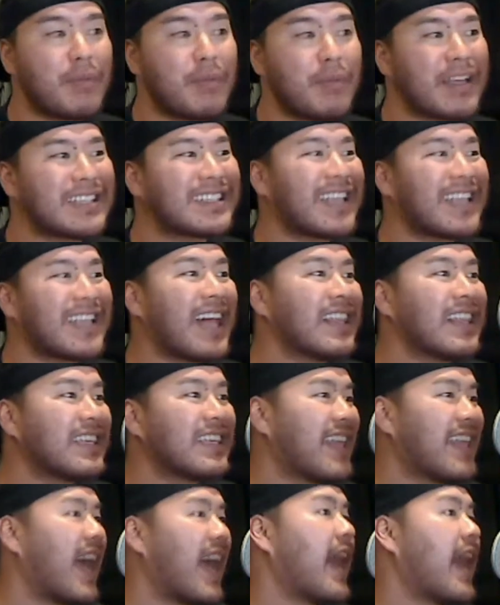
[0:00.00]
by selling
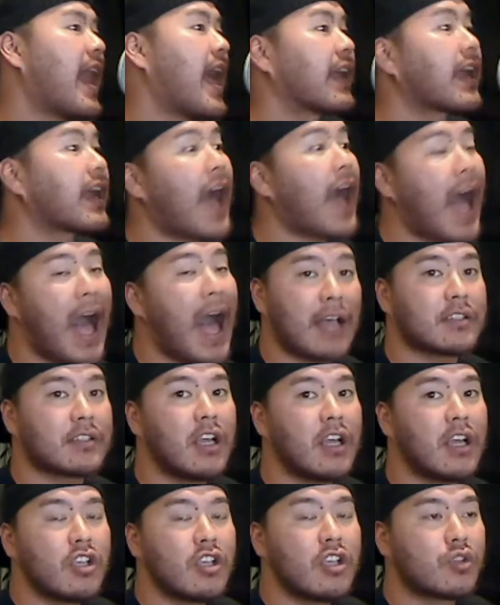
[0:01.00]
that at a
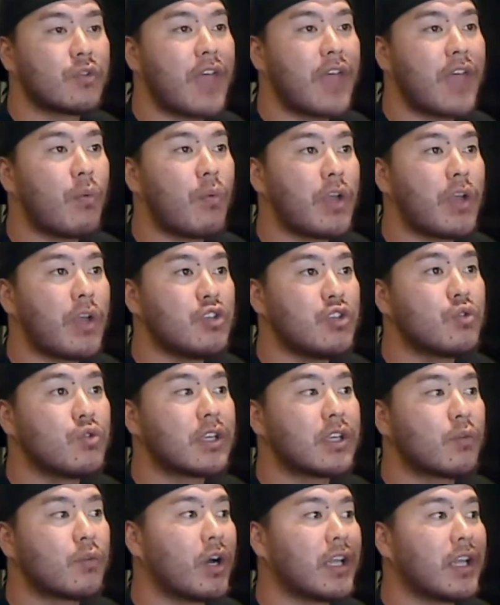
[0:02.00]
cost. So that way
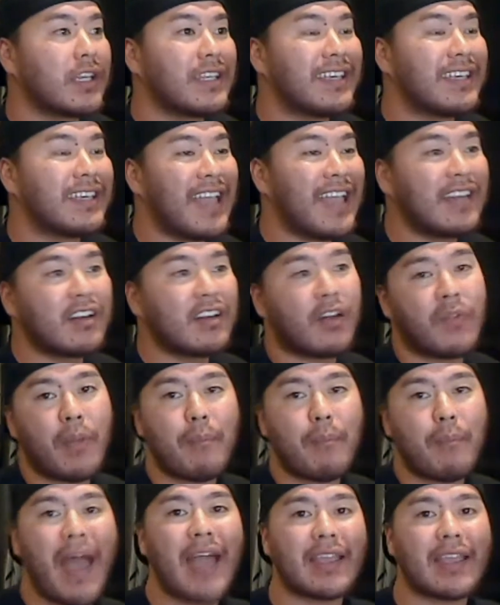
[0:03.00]
you can gain it on
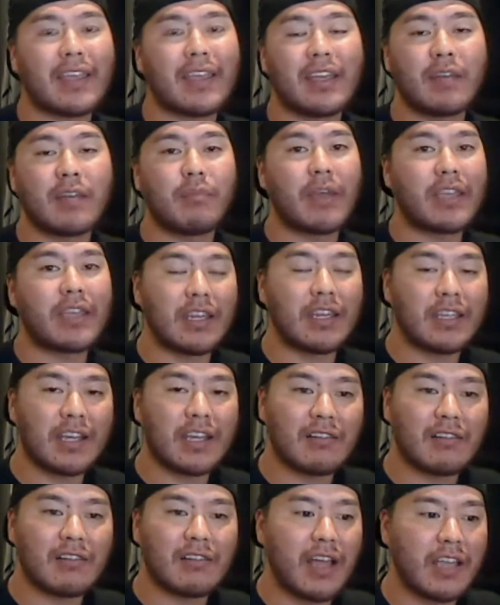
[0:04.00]
the back end by getting a
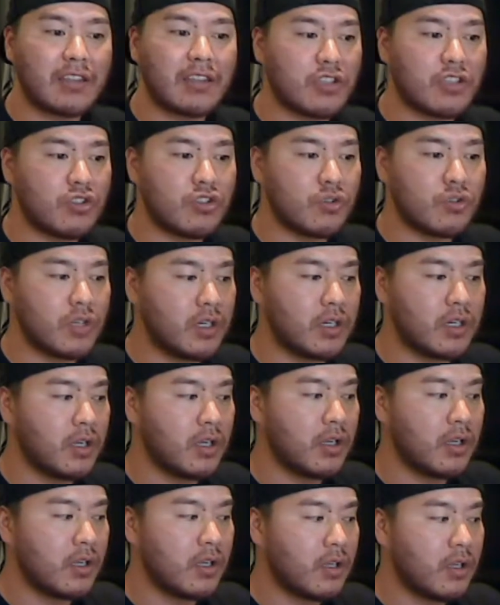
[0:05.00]
client that you can,
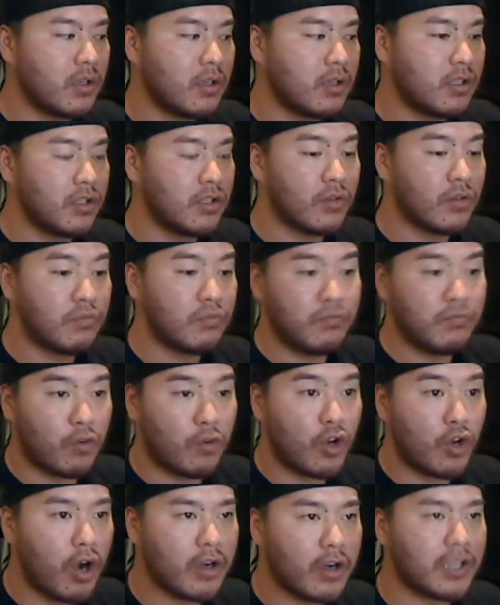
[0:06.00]

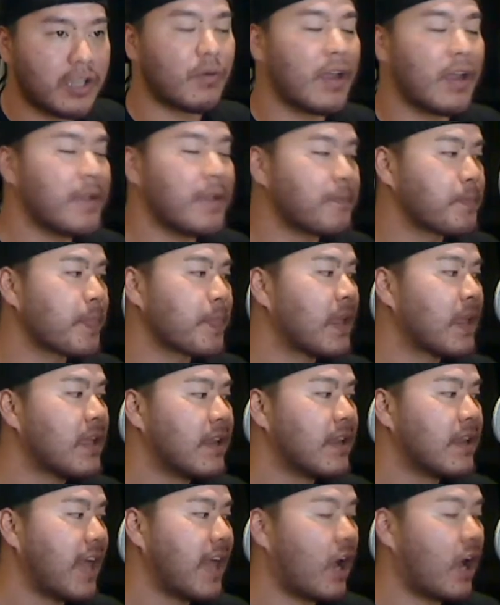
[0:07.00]
for gardening, right?
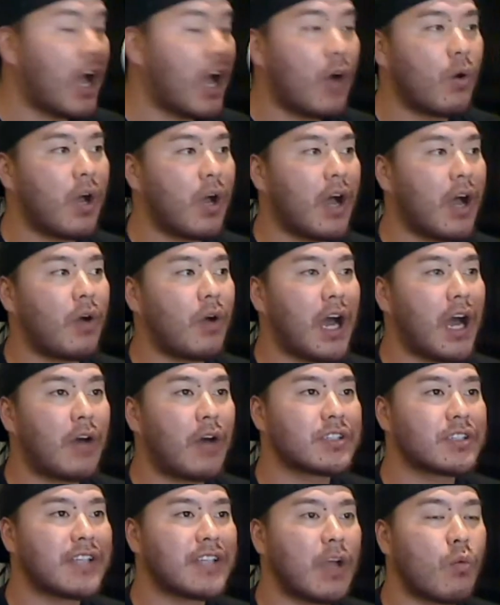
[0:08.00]
Now,
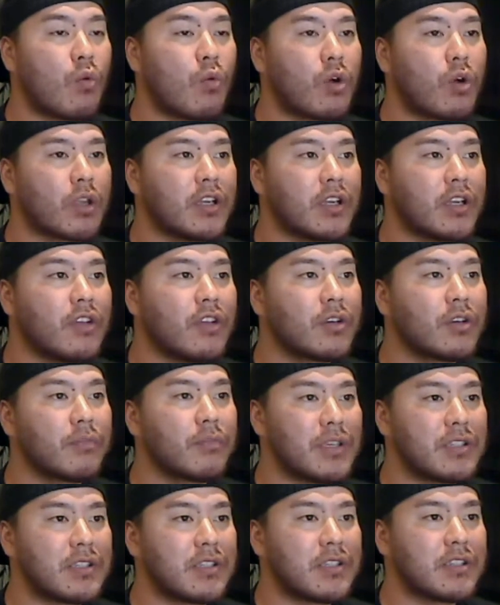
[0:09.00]
how does that work in other
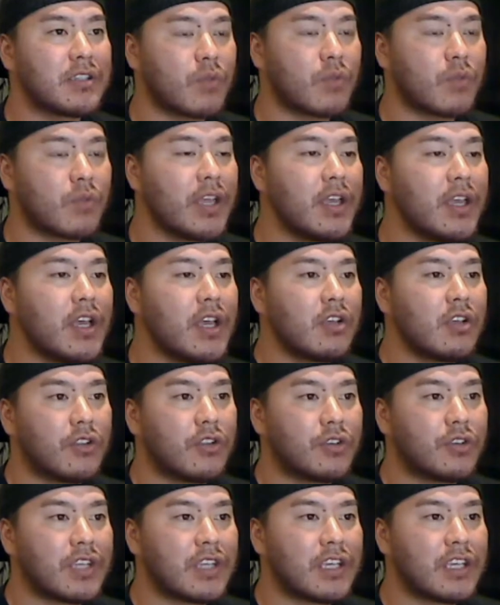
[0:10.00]
businesses, right?
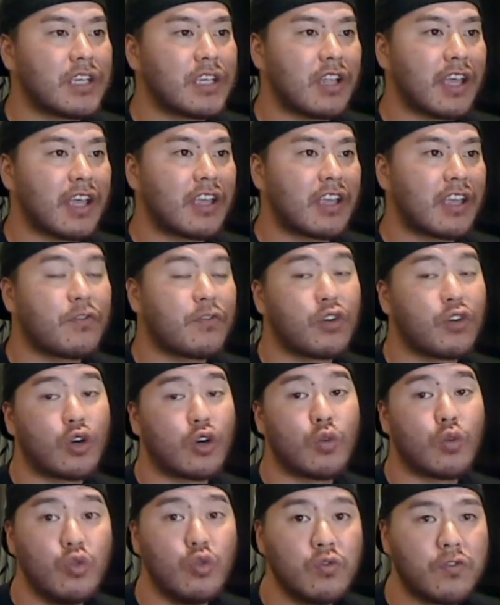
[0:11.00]
Other things are like if you're a
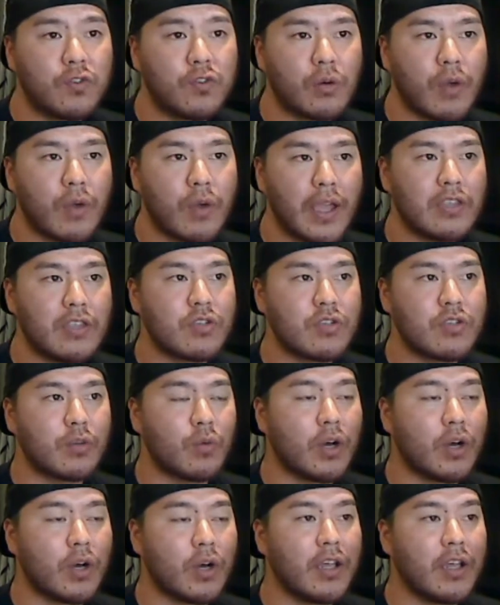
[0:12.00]
roofer, right? You can